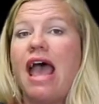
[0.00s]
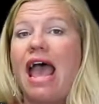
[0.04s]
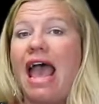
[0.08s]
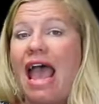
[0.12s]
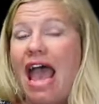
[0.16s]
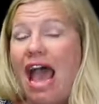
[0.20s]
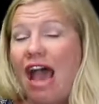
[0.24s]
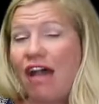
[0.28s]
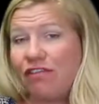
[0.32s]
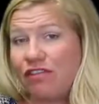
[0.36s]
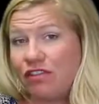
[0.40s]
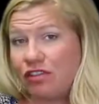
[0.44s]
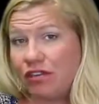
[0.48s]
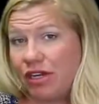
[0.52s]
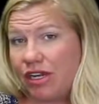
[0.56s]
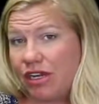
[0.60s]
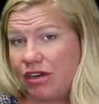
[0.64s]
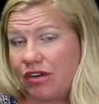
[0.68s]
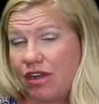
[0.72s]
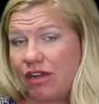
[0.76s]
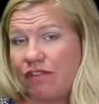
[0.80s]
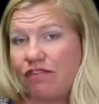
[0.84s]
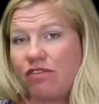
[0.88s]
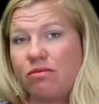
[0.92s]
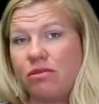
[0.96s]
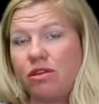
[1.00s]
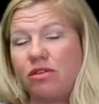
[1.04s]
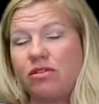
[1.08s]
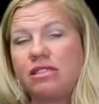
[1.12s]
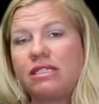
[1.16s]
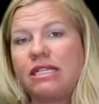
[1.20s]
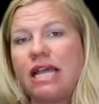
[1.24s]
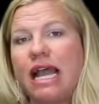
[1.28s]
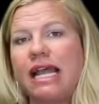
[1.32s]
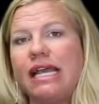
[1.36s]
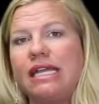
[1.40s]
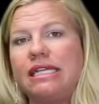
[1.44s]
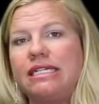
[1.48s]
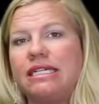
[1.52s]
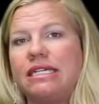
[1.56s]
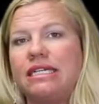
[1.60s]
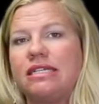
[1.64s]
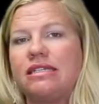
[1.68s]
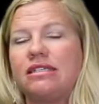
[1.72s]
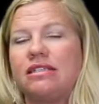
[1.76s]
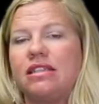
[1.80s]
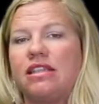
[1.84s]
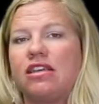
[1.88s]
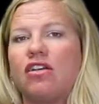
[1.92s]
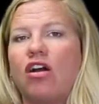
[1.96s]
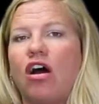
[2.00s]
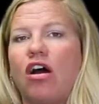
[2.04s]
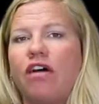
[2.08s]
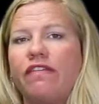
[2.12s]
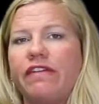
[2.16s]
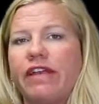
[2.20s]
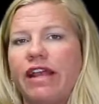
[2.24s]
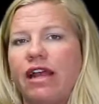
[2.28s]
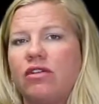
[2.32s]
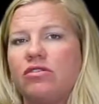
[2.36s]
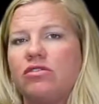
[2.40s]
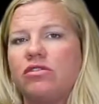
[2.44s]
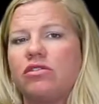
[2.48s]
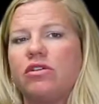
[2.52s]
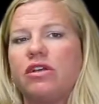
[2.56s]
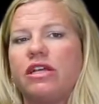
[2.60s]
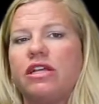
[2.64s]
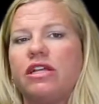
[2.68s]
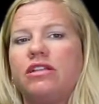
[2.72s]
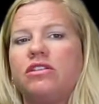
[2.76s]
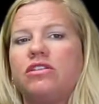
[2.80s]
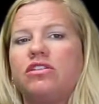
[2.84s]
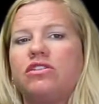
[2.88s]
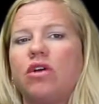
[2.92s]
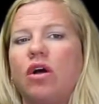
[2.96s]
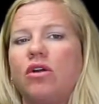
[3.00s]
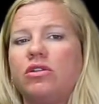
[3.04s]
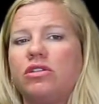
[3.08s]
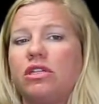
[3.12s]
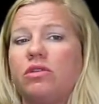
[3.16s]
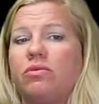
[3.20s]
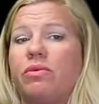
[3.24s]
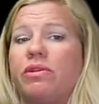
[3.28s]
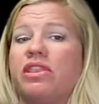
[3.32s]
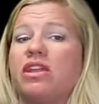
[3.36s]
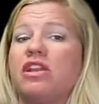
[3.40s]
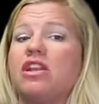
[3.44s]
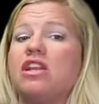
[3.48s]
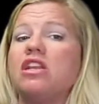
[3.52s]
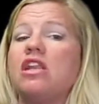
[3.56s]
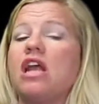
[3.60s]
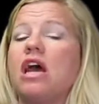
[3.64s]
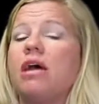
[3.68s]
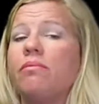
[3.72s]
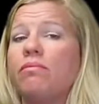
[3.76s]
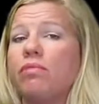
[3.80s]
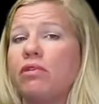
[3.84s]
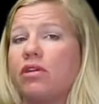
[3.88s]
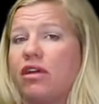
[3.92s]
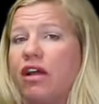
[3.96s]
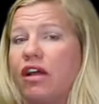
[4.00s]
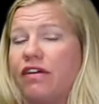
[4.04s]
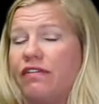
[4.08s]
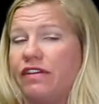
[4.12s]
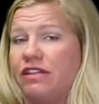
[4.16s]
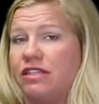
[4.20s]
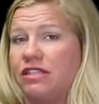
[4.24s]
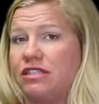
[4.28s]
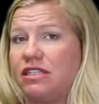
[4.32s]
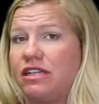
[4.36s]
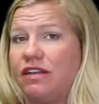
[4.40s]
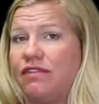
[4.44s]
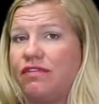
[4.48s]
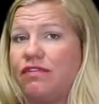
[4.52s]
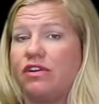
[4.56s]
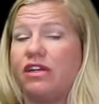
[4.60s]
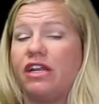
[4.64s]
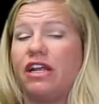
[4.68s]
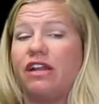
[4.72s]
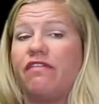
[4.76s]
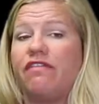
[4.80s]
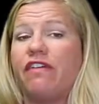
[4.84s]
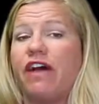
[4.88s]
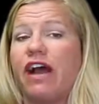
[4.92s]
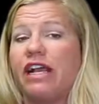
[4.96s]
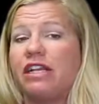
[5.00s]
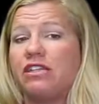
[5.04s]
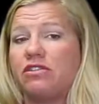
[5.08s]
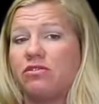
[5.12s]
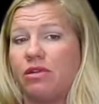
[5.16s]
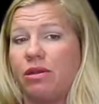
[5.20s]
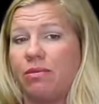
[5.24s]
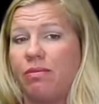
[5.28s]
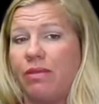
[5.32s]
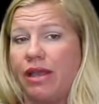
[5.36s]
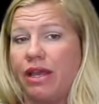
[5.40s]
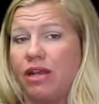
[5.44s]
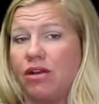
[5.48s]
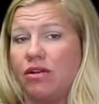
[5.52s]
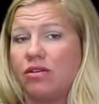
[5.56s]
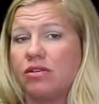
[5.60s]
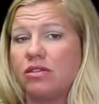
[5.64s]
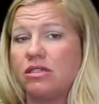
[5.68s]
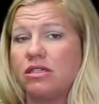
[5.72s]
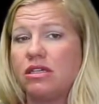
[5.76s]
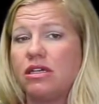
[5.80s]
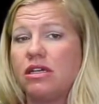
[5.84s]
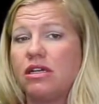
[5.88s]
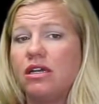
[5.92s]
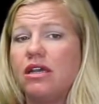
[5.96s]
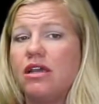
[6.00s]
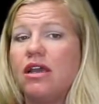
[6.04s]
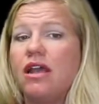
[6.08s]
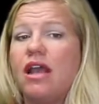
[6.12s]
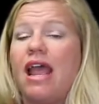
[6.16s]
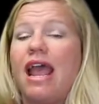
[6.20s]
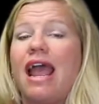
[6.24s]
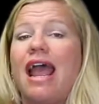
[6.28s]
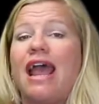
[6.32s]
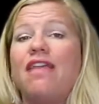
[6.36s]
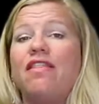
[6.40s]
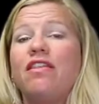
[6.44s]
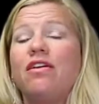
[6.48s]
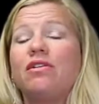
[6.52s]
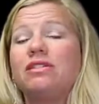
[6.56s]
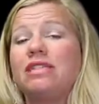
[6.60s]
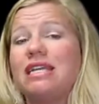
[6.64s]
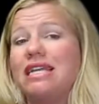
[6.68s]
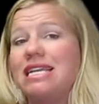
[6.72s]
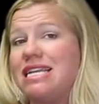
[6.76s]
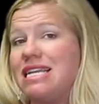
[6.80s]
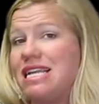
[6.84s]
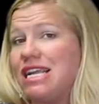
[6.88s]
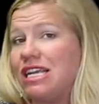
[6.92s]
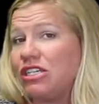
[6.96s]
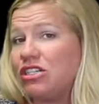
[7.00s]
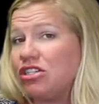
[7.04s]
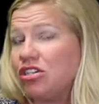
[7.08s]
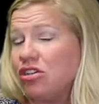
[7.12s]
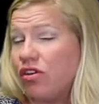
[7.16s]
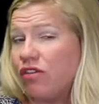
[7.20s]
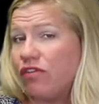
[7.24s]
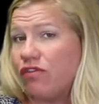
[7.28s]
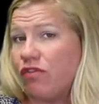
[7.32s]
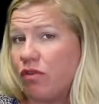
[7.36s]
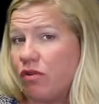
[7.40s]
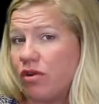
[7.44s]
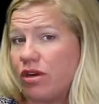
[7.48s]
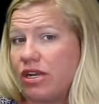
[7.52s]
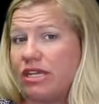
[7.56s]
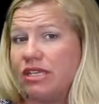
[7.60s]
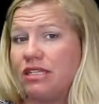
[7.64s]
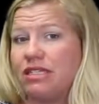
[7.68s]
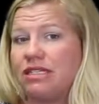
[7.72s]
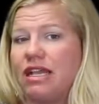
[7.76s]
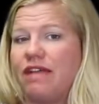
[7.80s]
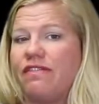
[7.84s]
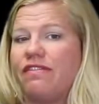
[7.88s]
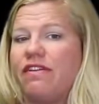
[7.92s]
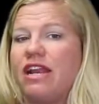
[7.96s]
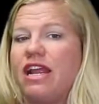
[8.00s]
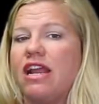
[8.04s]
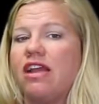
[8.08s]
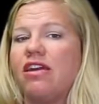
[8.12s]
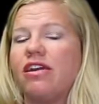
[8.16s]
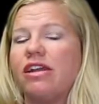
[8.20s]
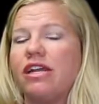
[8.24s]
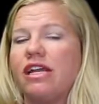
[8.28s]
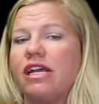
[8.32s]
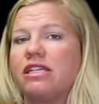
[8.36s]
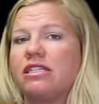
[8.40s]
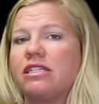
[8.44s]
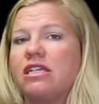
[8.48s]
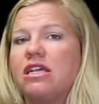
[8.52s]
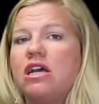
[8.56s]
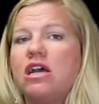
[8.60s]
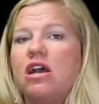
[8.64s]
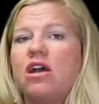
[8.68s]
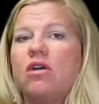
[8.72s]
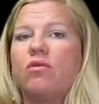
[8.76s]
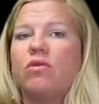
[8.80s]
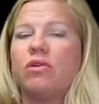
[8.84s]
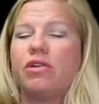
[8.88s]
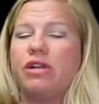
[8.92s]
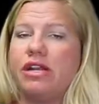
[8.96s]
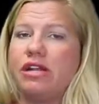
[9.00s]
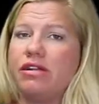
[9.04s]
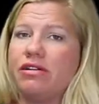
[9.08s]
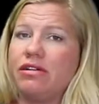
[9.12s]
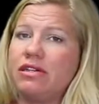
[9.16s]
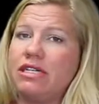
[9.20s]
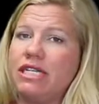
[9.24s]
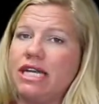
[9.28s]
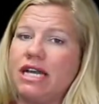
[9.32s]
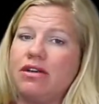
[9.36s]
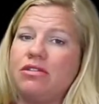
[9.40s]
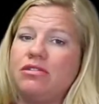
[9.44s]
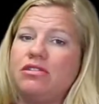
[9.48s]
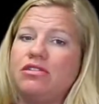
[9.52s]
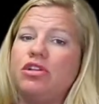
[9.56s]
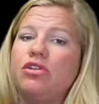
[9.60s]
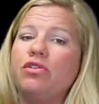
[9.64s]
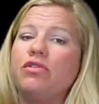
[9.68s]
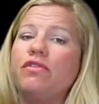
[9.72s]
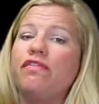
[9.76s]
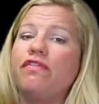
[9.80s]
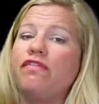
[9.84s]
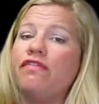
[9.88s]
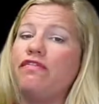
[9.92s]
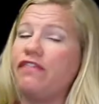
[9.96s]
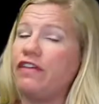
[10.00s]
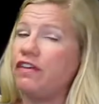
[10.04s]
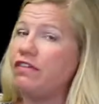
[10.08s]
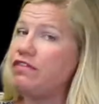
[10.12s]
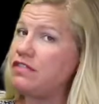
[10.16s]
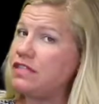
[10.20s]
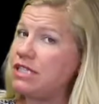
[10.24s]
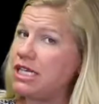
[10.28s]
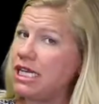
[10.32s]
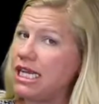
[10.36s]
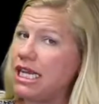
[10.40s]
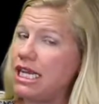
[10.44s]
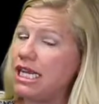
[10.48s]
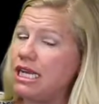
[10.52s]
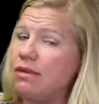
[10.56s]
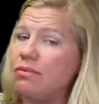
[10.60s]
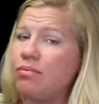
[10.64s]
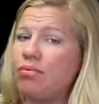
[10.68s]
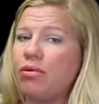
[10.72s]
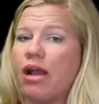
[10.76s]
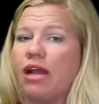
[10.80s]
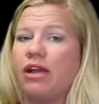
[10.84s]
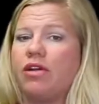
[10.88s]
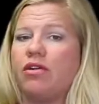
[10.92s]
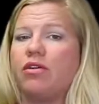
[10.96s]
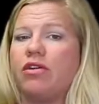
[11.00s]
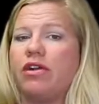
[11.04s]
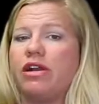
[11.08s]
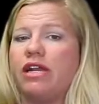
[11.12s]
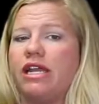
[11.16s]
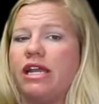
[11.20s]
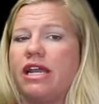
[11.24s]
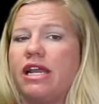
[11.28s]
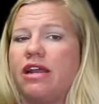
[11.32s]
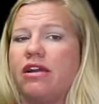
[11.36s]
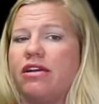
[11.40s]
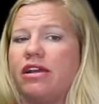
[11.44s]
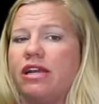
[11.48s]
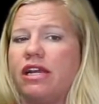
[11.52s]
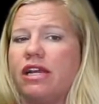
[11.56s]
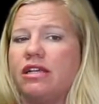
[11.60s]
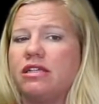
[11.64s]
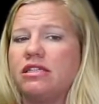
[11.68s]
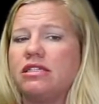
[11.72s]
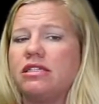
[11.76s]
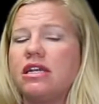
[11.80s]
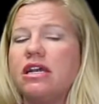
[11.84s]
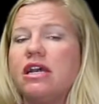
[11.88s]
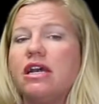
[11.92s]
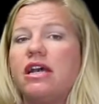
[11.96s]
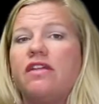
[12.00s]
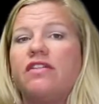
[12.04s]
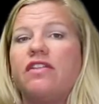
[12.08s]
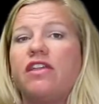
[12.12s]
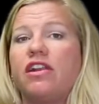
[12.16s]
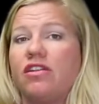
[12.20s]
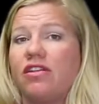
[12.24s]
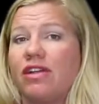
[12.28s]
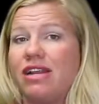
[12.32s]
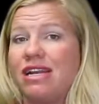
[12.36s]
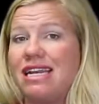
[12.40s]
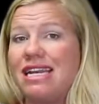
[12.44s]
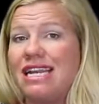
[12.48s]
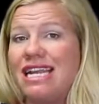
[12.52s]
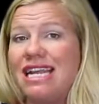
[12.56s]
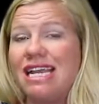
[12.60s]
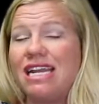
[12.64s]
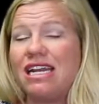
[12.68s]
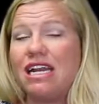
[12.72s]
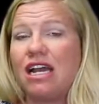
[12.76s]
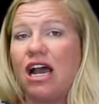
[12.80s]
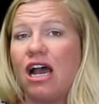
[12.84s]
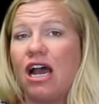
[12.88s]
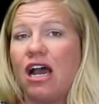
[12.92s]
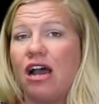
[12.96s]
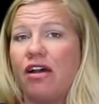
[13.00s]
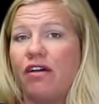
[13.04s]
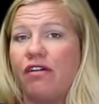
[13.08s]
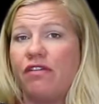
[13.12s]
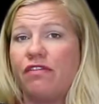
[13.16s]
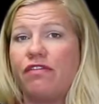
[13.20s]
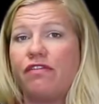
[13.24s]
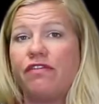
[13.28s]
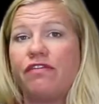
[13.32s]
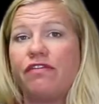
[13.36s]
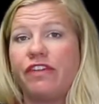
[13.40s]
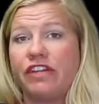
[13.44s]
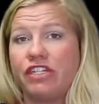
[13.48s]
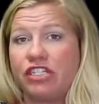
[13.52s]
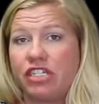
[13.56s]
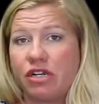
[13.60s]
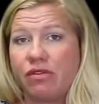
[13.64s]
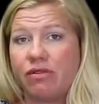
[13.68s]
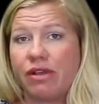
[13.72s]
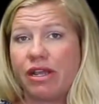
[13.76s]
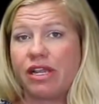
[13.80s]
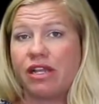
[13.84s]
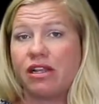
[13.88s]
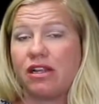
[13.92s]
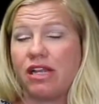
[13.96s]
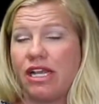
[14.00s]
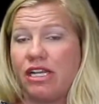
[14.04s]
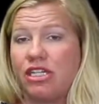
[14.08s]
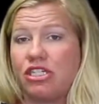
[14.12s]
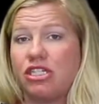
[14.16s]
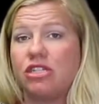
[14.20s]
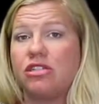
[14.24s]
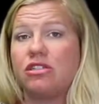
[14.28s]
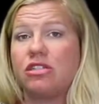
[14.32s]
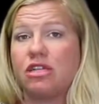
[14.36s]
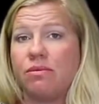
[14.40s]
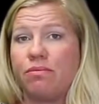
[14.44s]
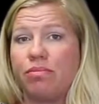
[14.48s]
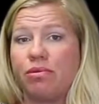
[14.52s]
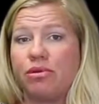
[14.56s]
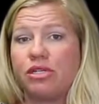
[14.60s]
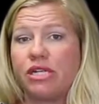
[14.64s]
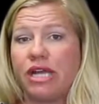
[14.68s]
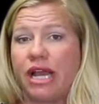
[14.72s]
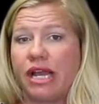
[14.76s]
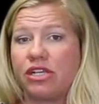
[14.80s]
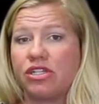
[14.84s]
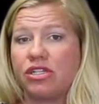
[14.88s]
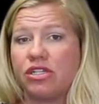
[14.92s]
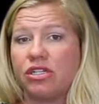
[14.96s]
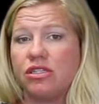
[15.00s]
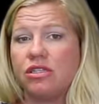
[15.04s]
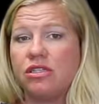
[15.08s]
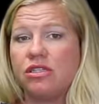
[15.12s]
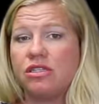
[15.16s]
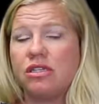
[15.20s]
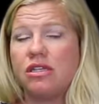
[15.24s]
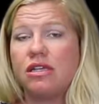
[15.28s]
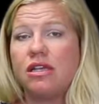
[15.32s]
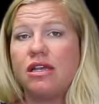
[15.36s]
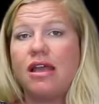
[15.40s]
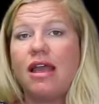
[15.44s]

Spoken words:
After hearing from those scientists, the Gulf Council consulted with a number of its different advisory panels, and those initial 47 areas were narrowed down to 15 priority areas that are in need of fishing regulations and protections.